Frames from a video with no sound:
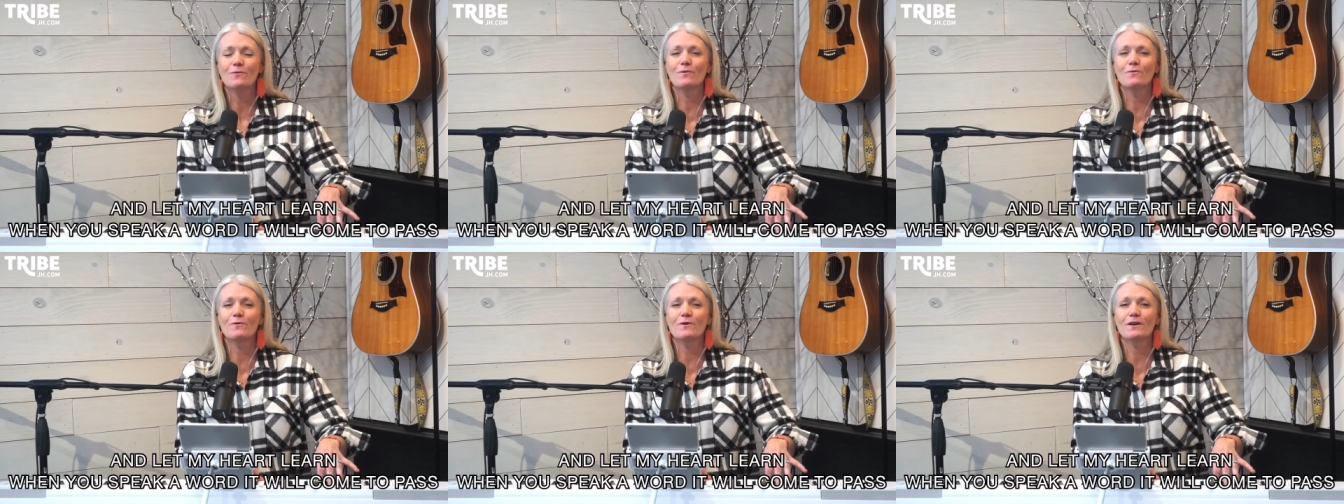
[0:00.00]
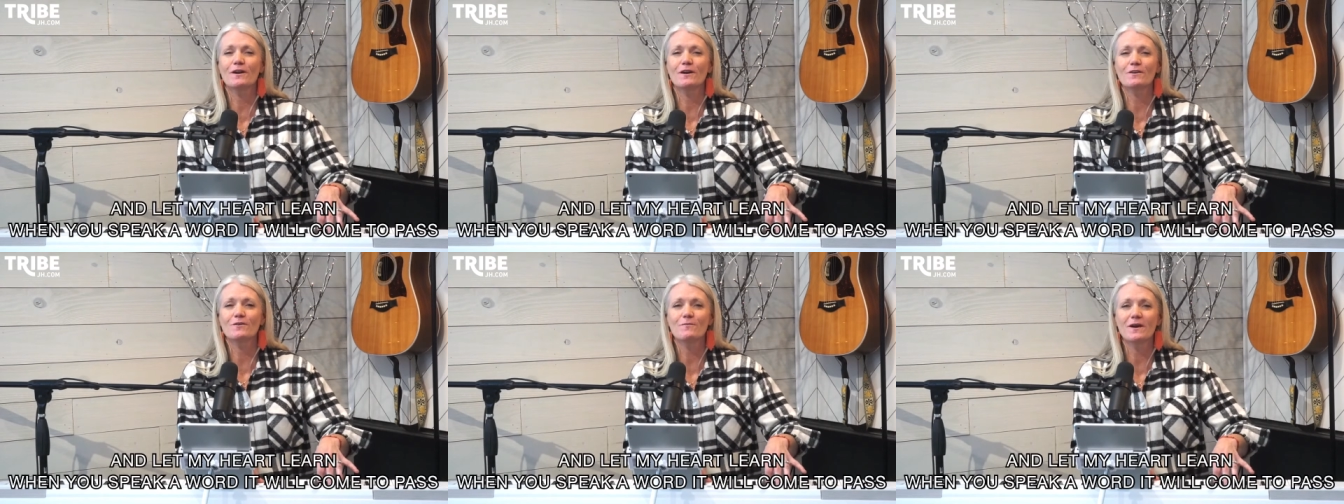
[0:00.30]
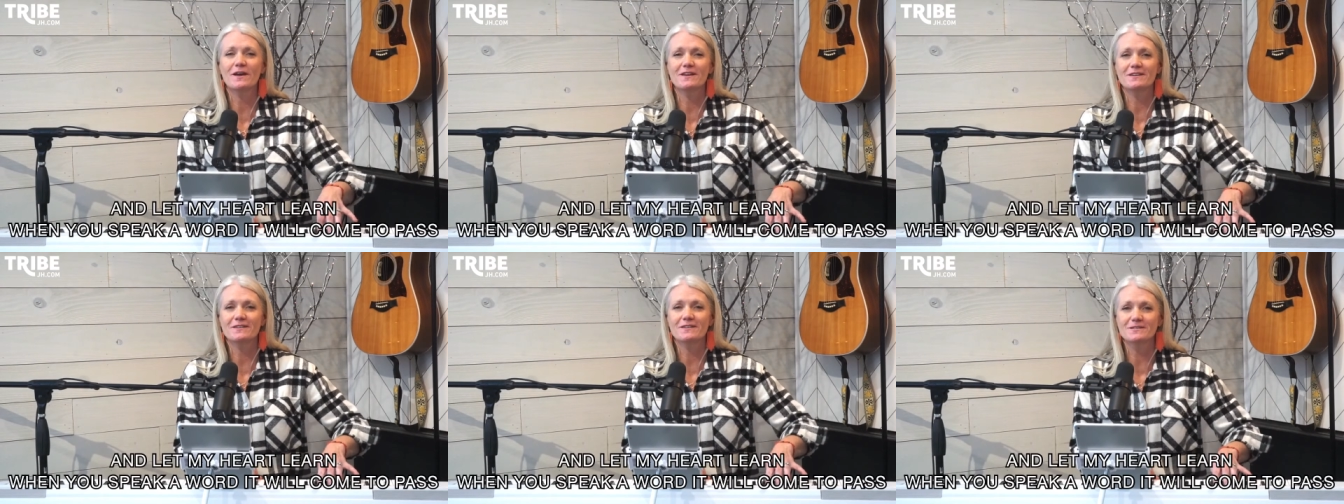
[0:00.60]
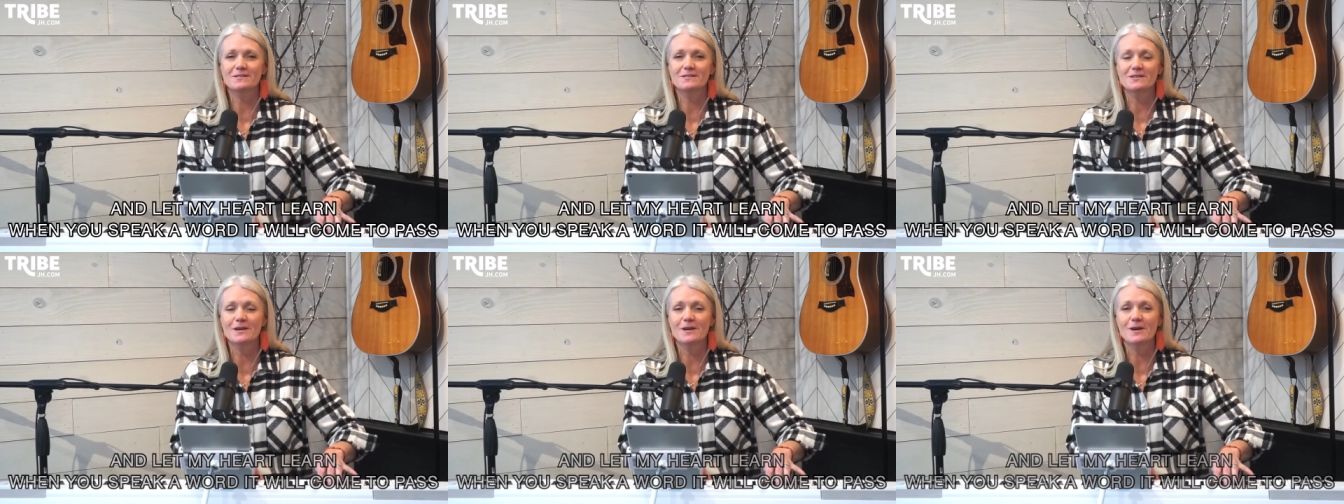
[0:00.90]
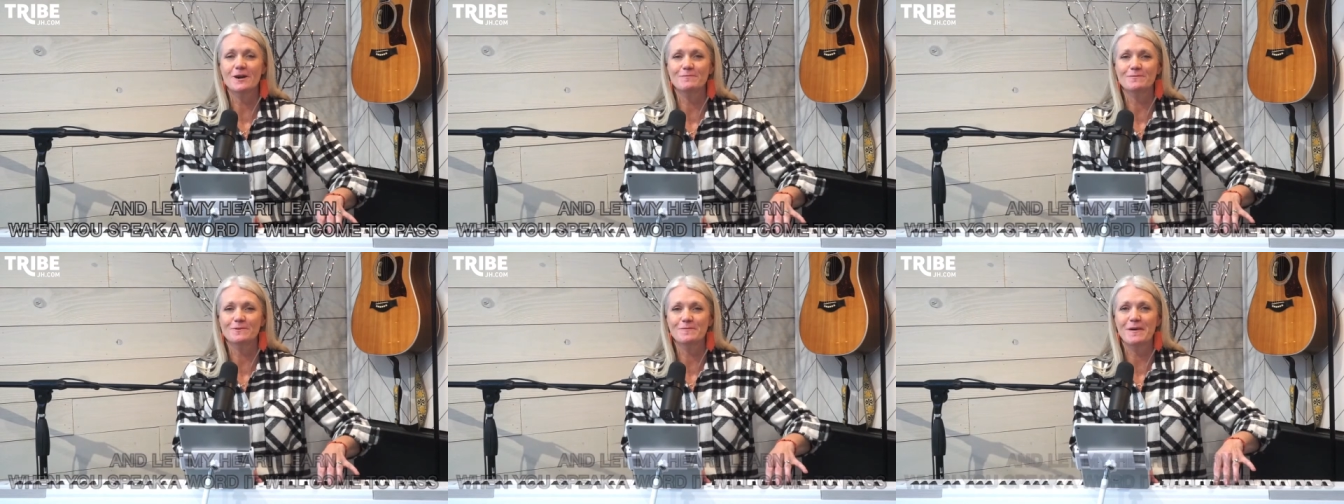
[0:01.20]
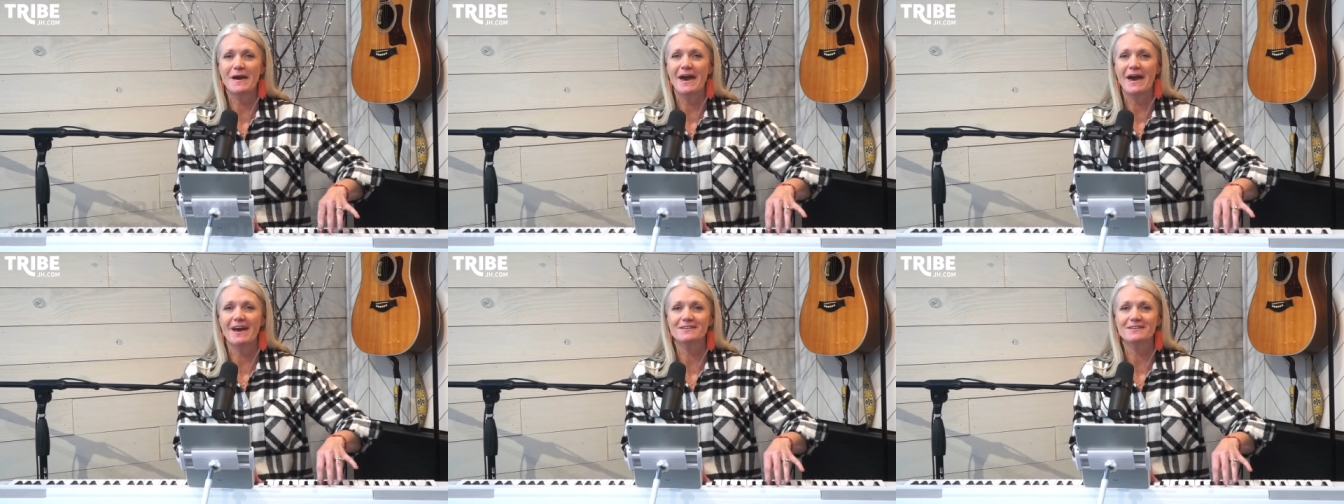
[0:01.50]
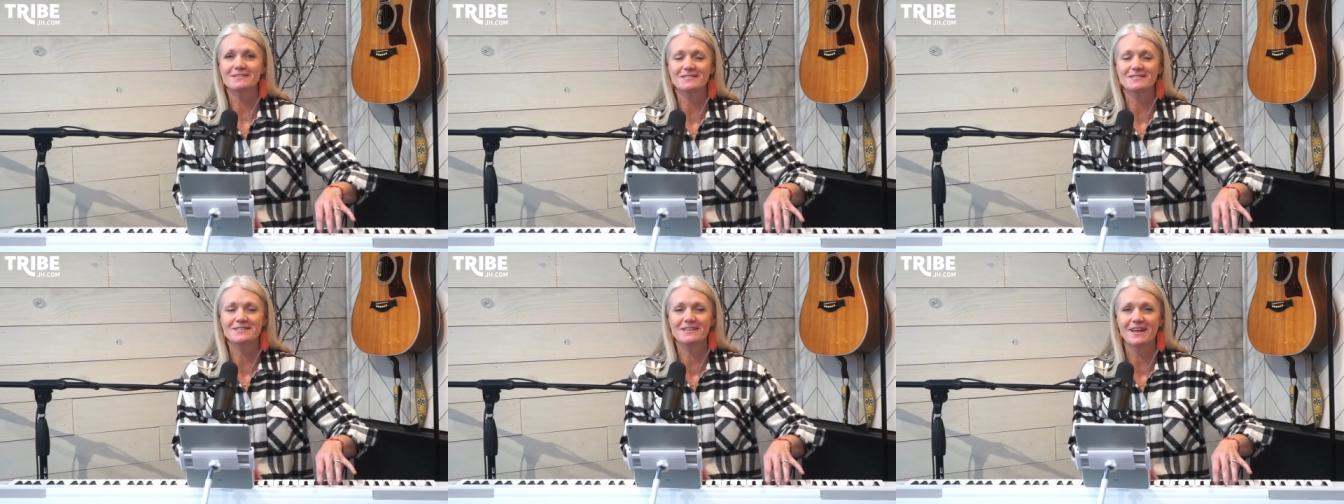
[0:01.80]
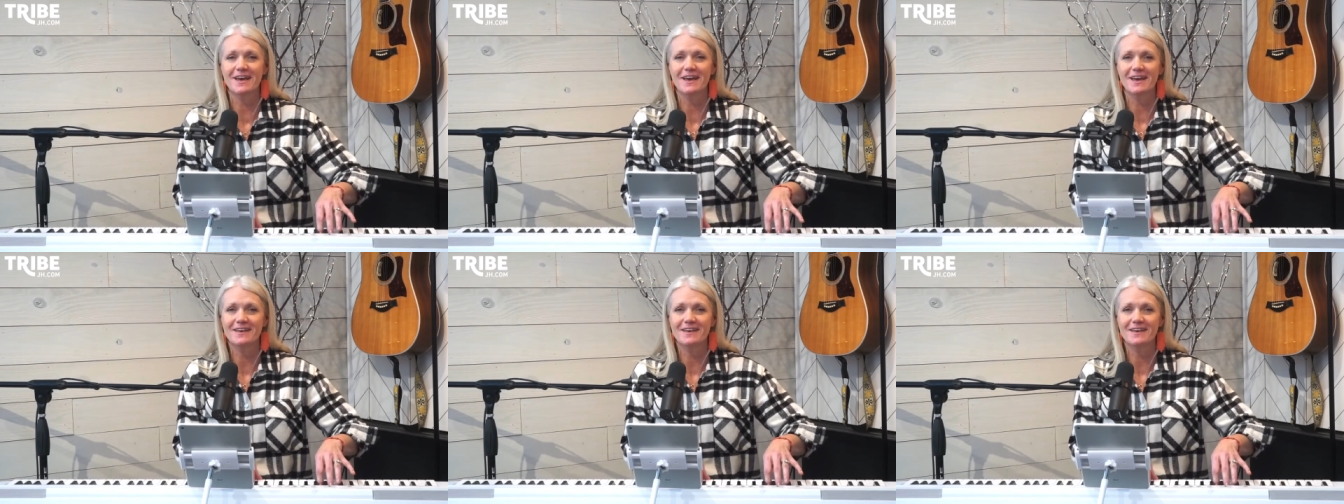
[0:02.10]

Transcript: word are you waiting to see come to pass today?